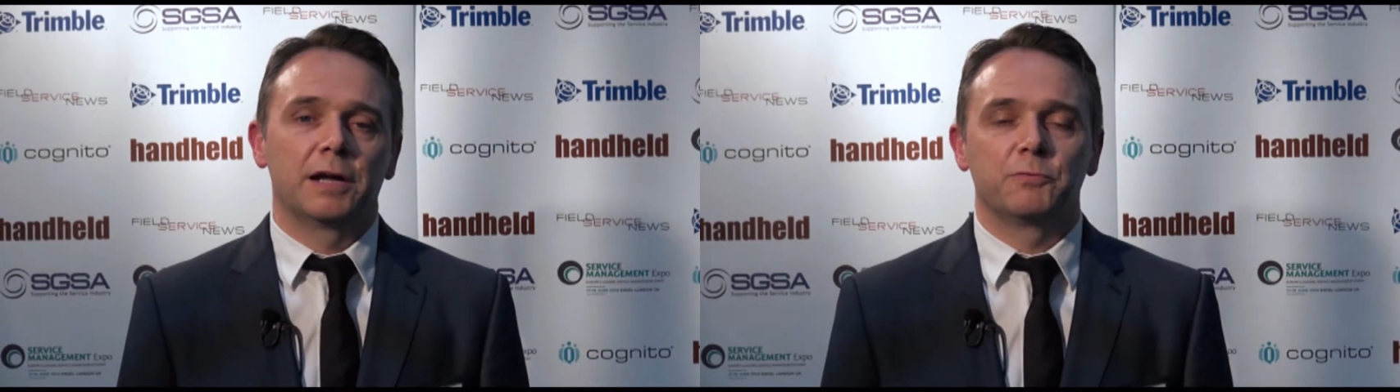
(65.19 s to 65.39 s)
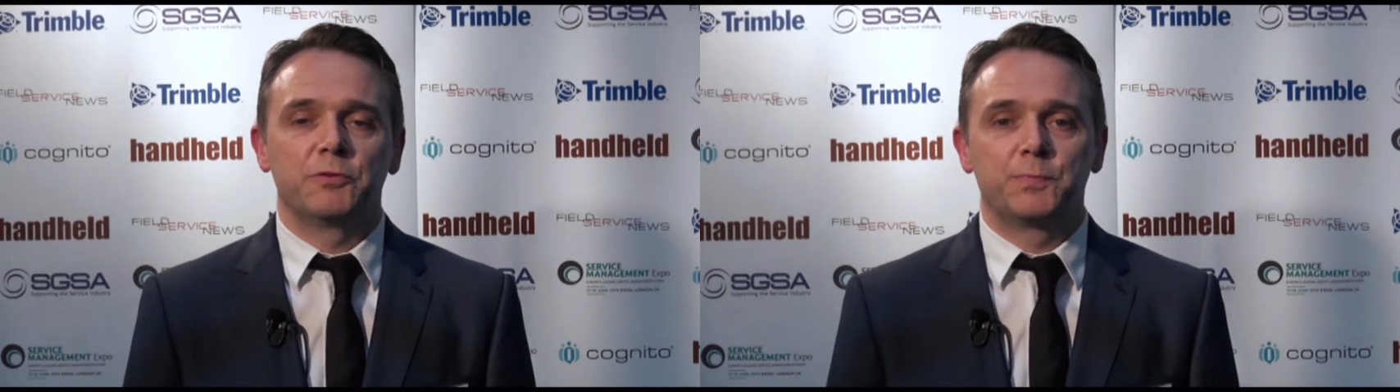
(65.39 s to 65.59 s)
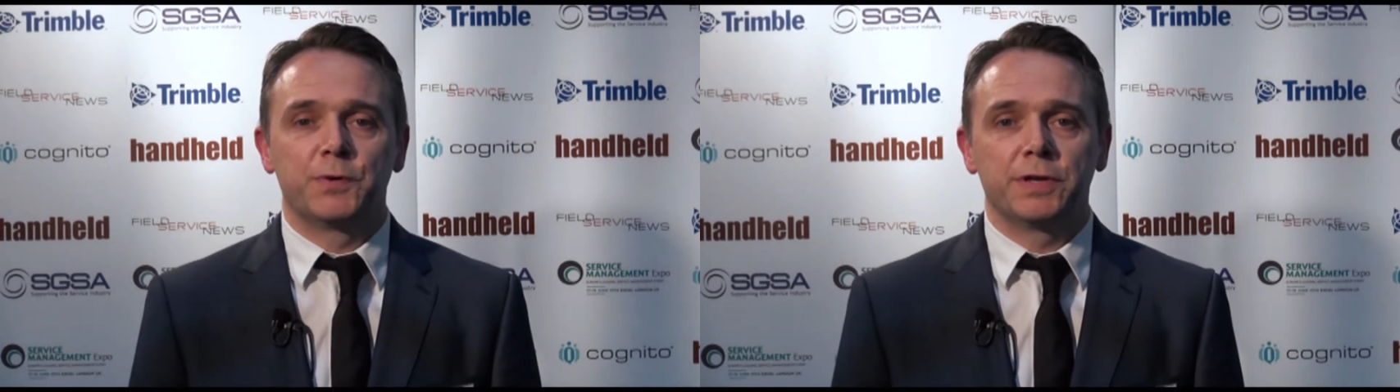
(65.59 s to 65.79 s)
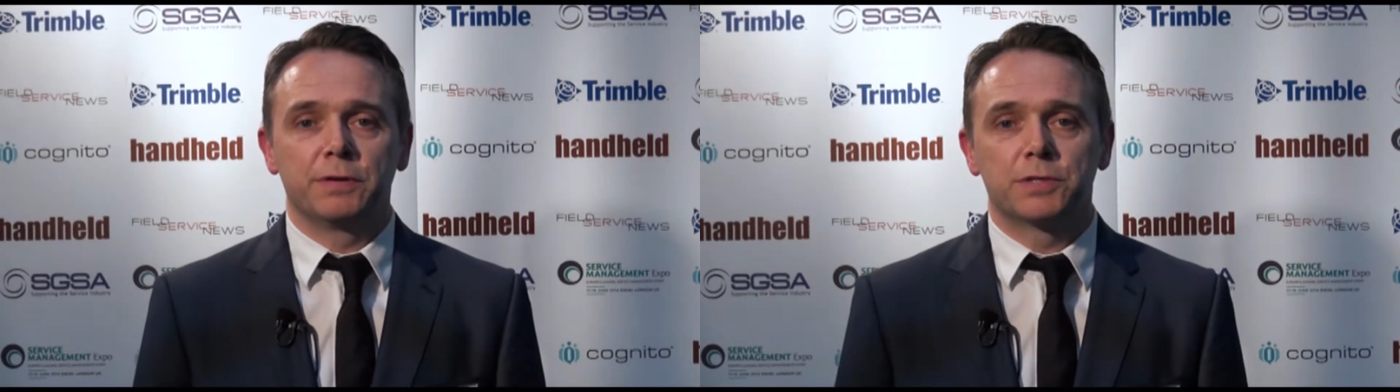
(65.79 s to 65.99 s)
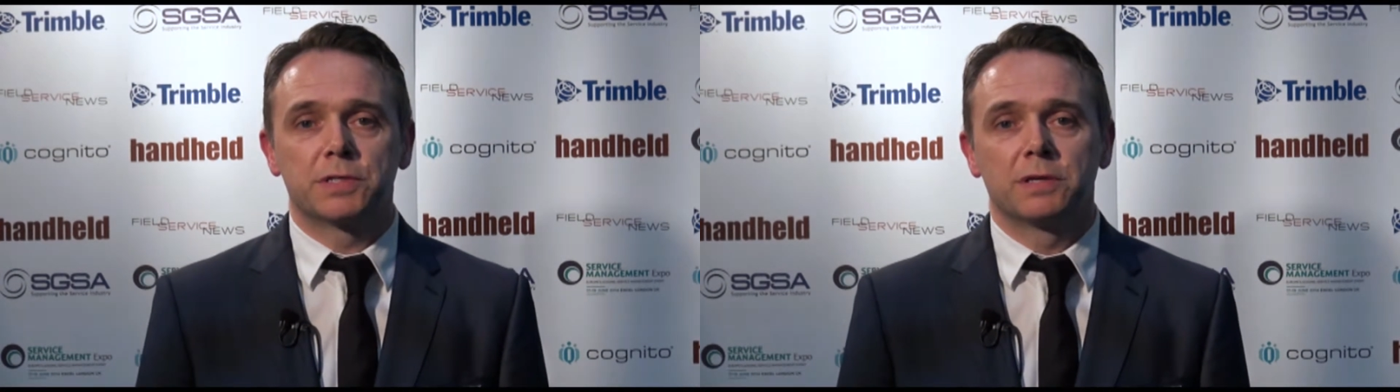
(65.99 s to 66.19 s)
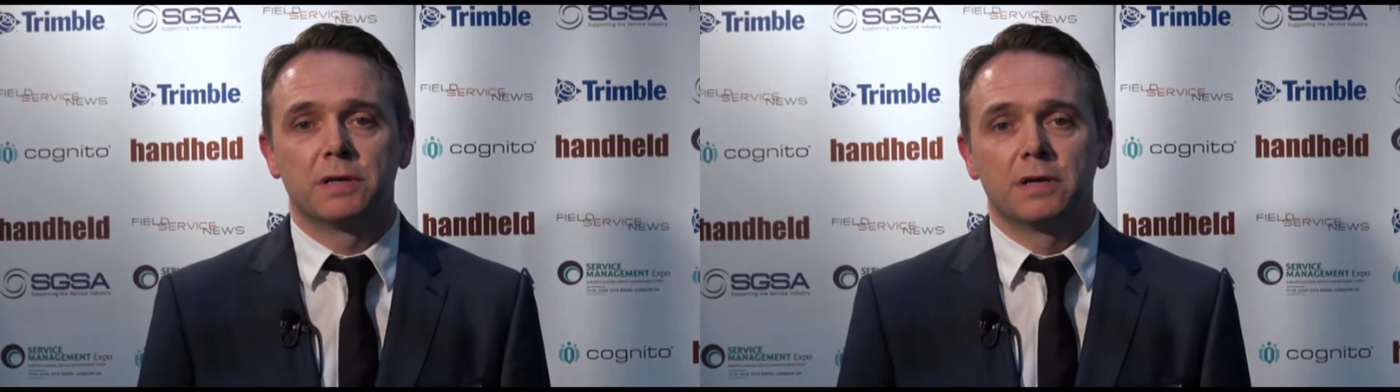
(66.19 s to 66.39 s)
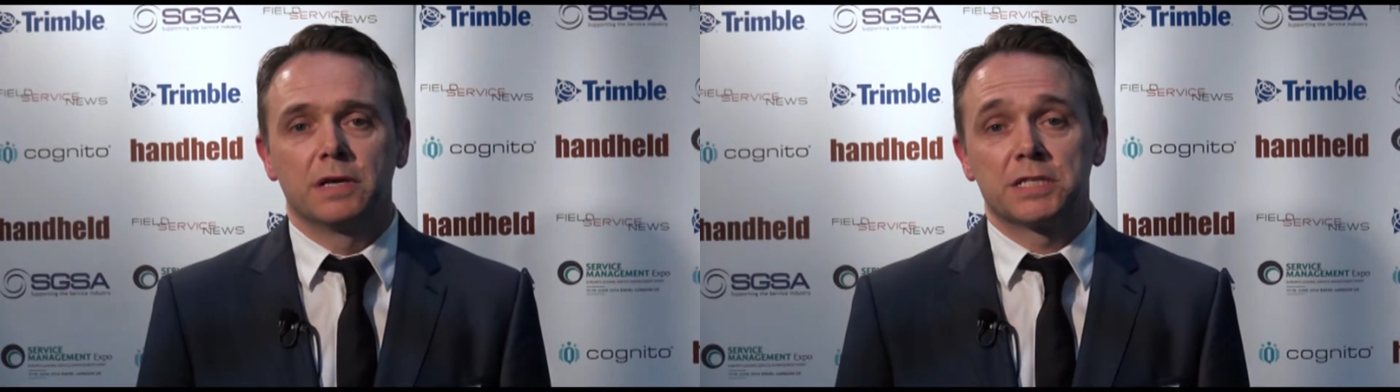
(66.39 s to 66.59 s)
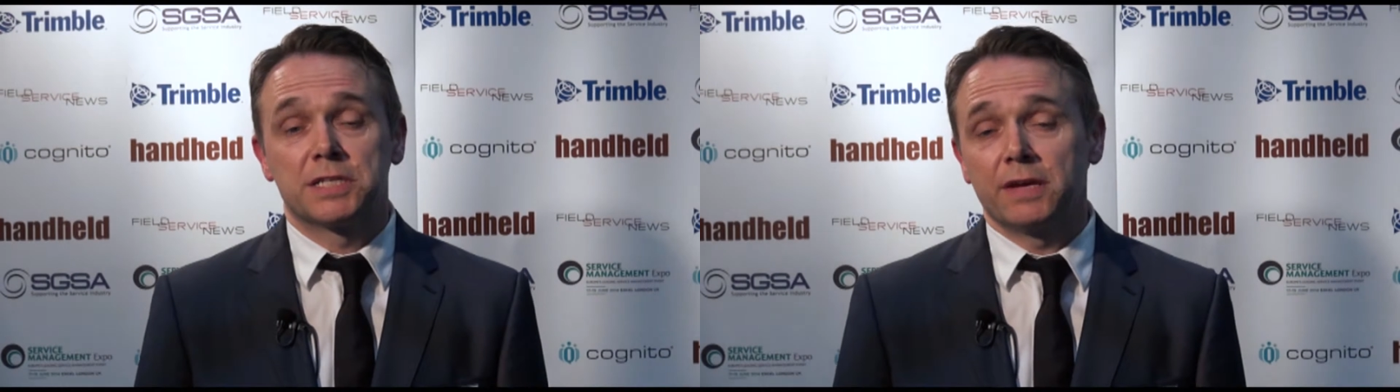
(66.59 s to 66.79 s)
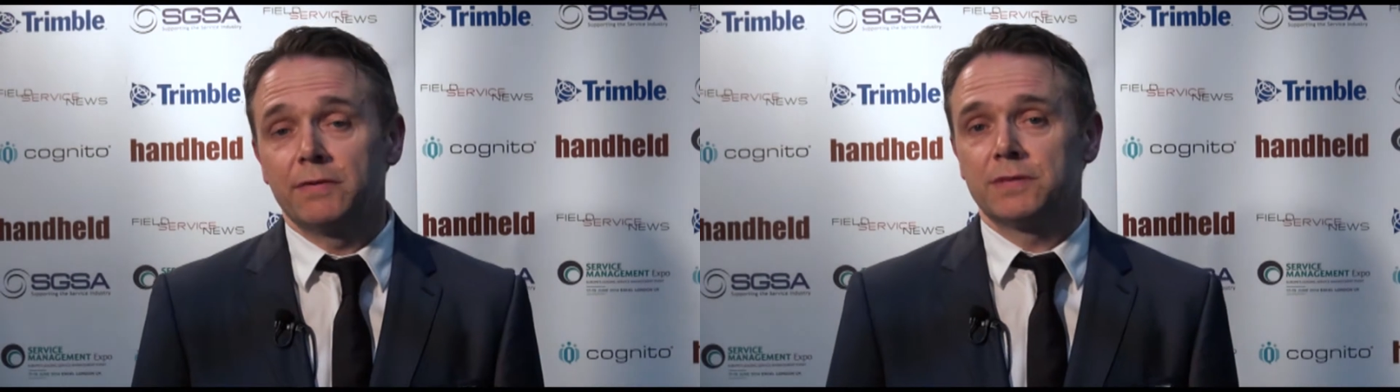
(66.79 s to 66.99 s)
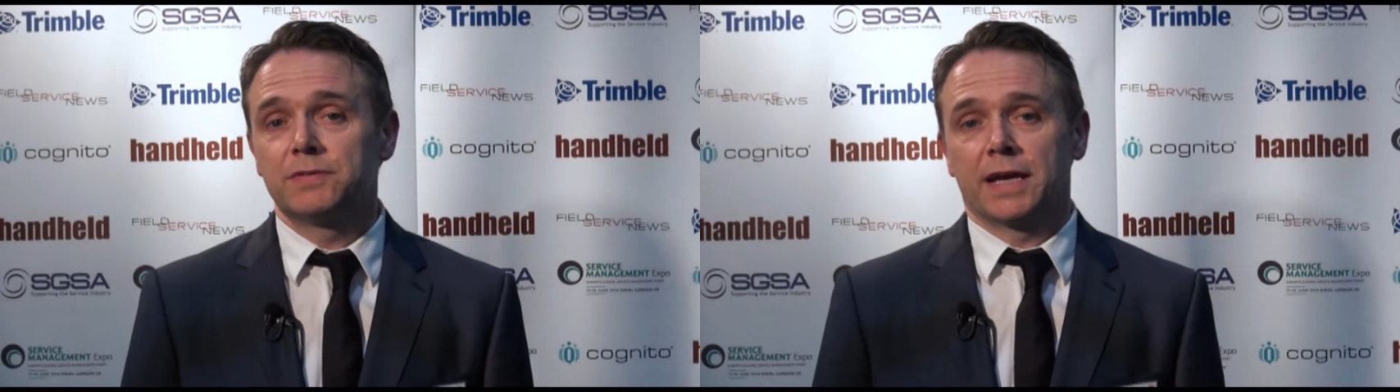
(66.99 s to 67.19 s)
and we've produced a
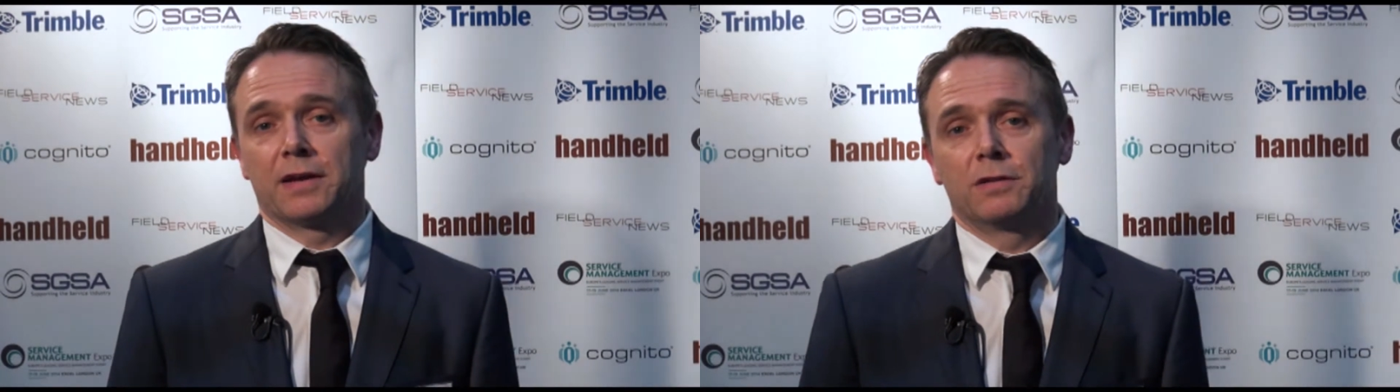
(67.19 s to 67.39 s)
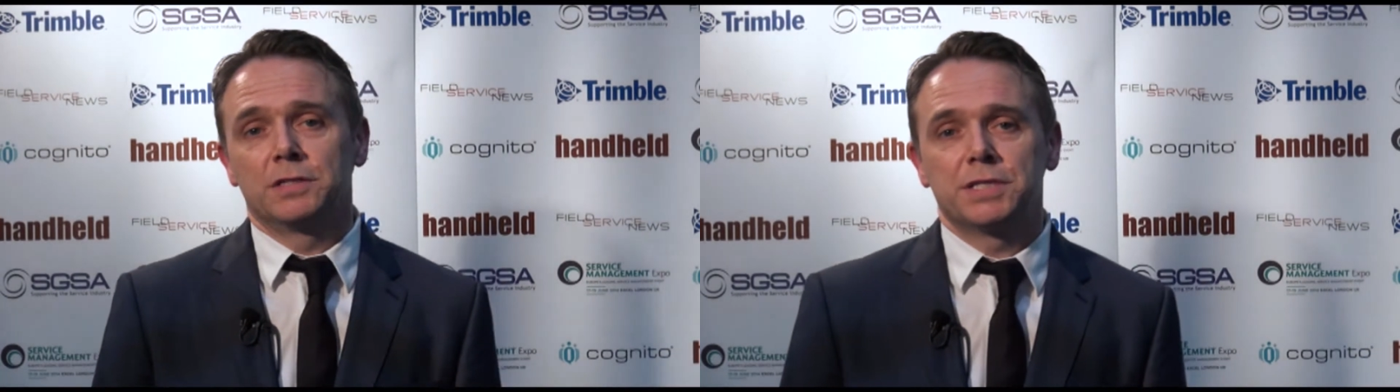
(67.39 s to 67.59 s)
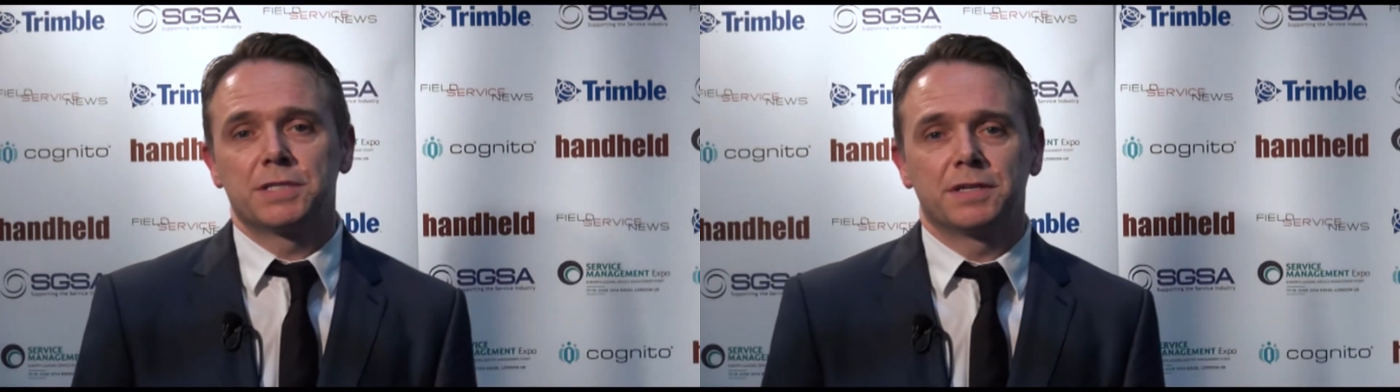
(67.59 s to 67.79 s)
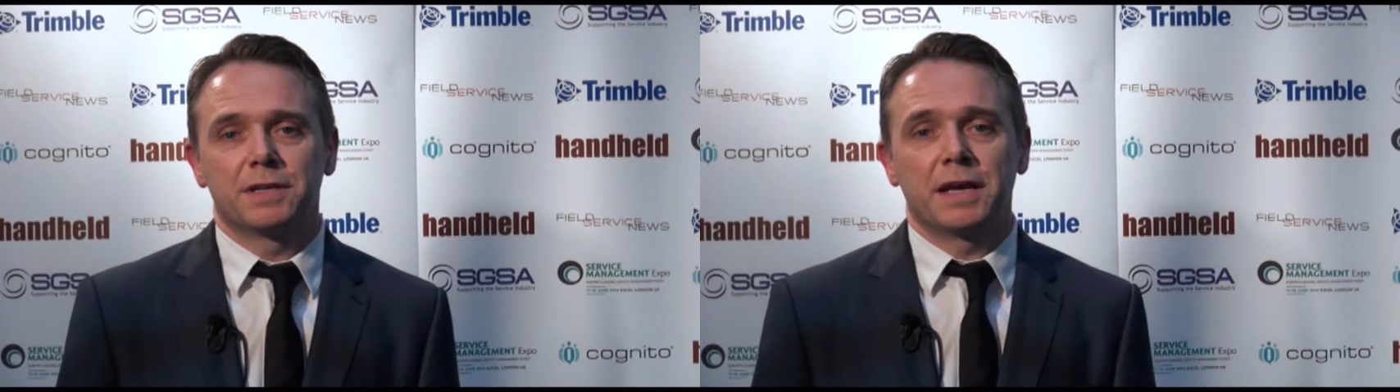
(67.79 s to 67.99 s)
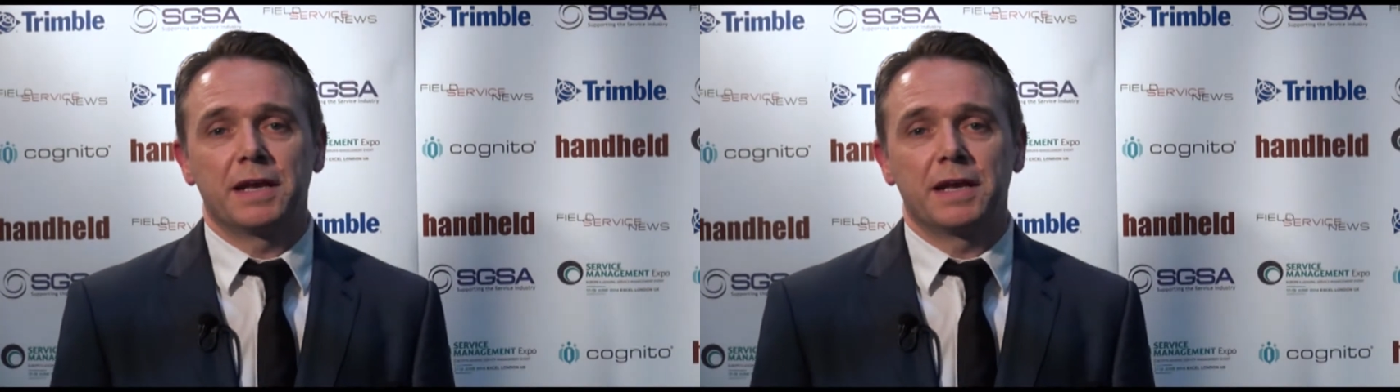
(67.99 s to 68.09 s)
series of technologies that